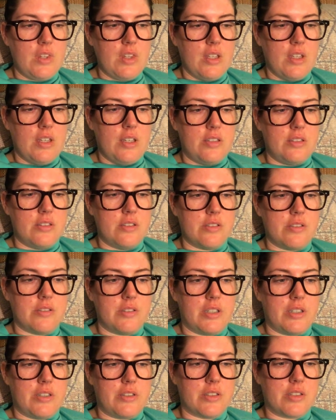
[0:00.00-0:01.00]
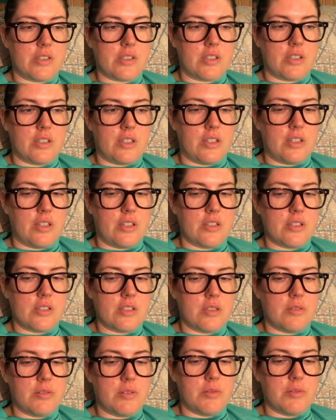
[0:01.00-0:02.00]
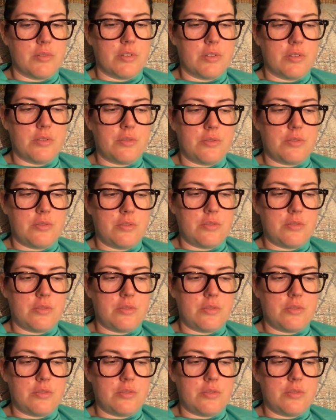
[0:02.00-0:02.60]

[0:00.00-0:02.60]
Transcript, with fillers: And so now it's gonna, I think it's gonna be really cool.